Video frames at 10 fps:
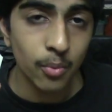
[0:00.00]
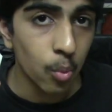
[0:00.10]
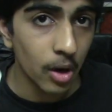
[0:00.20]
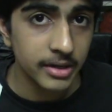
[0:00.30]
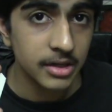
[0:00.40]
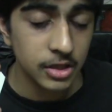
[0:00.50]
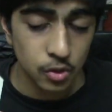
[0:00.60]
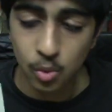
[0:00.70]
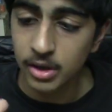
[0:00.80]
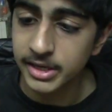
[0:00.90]
what
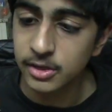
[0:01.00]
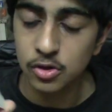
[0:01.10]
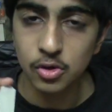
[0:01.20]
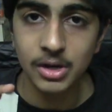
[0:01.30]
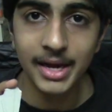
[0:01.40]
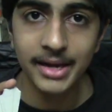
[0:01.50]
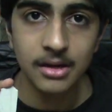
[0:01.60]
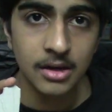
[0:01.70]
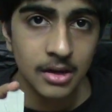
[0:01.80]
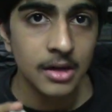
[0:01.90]
you want it to look
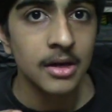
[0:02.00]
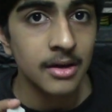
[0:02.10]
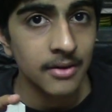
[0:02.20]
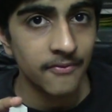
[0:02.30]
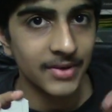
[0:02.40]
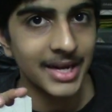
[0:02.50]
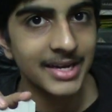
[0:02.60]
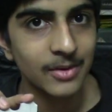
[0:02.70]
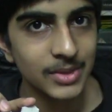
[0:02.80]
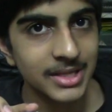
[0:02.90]
like, fill it
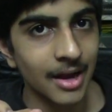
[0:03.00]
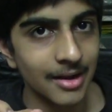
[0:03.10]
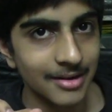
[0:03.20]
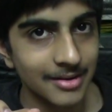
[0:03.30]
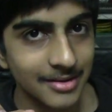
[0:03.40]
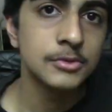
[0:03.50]
in with color.